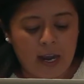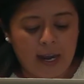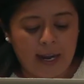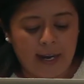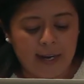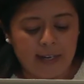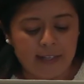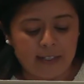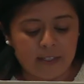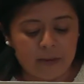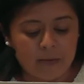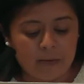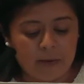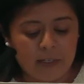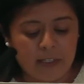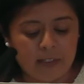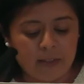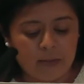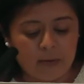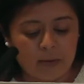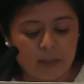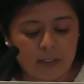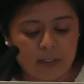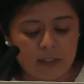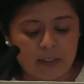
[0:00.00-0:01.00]
is a
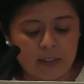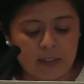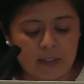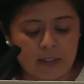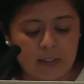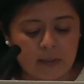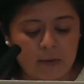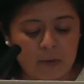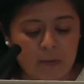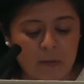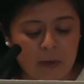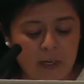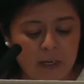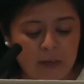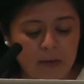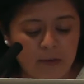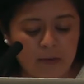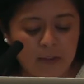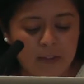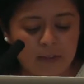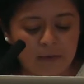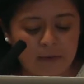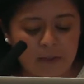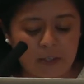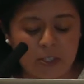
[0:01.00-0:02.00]
resource we
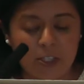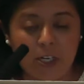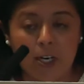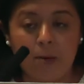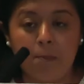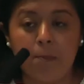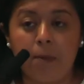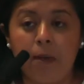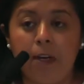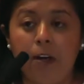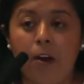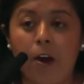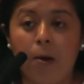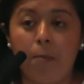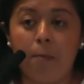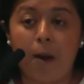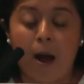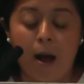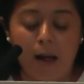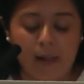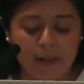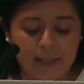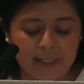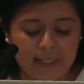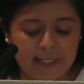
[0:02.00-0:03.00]
use for shaping our
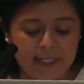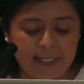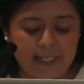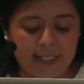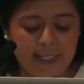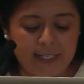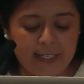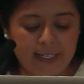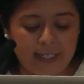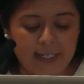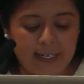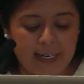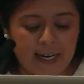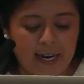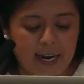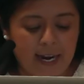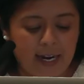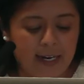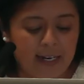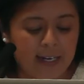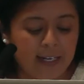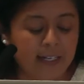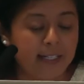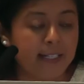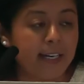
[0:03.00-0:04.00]
policy
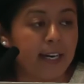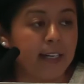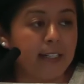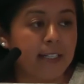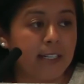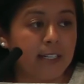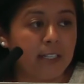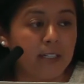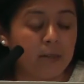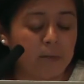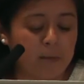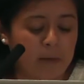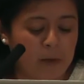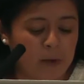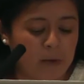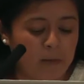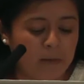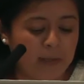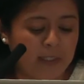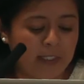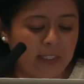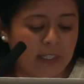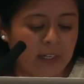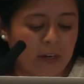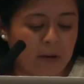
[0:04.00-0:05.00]
and conducting
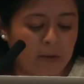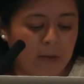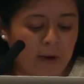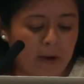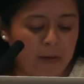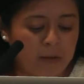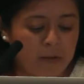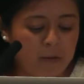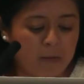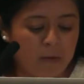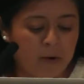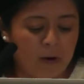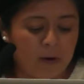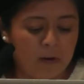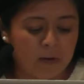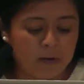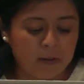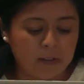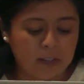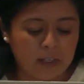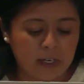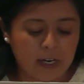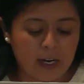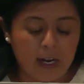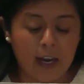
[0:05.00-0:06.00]
diplomacy around the
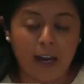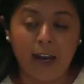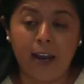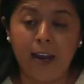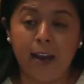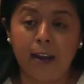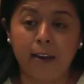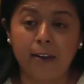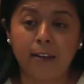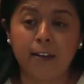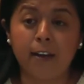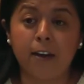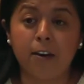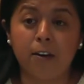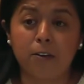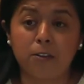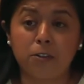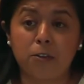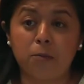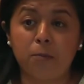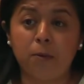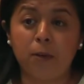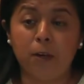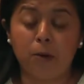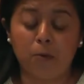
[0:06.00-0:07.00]
world, and can
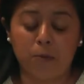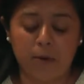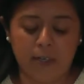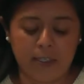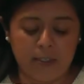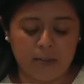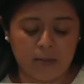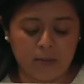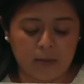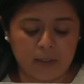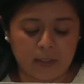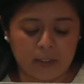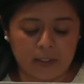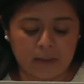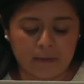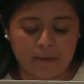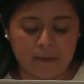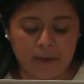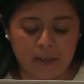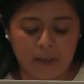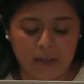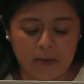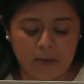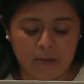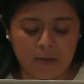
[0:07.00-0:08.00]
also be a resource for
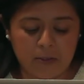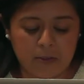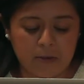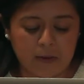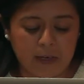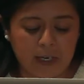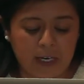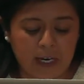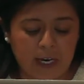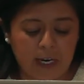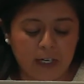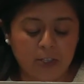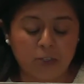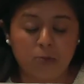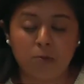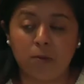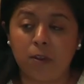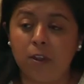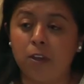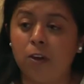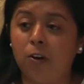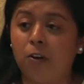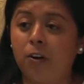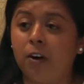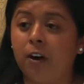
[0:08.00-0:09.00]
you to engage
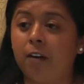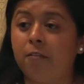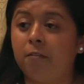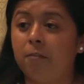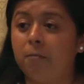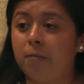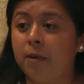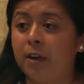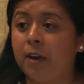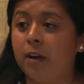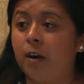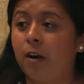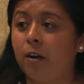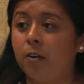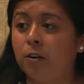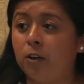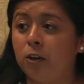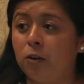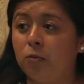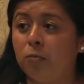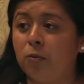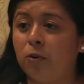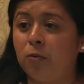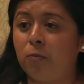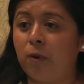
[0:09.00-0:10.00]
with your government on
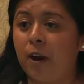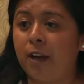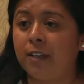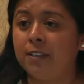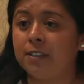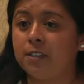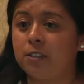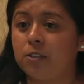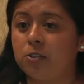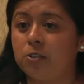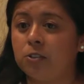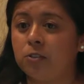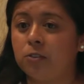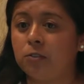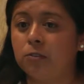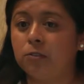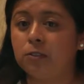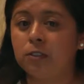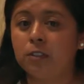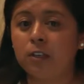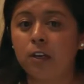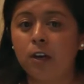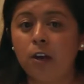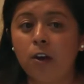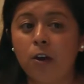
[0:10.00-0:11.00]
human rights
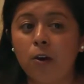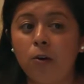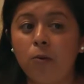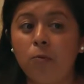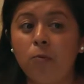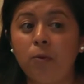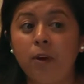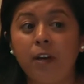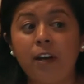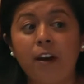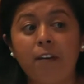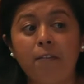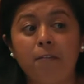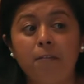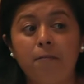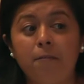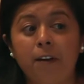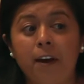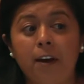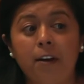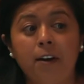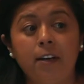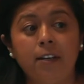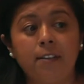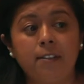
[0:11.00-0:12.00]
issues. We cover
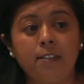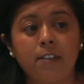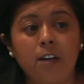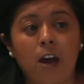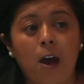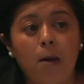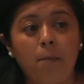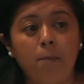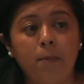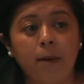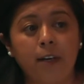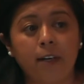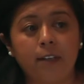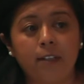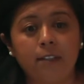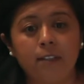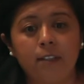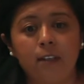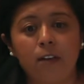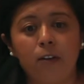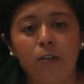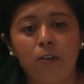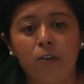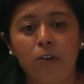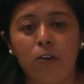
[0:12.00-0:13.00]
various topics,
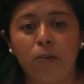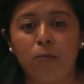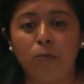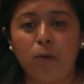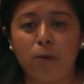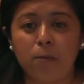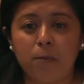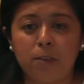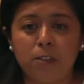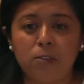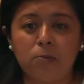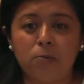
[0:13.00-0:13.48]
including women's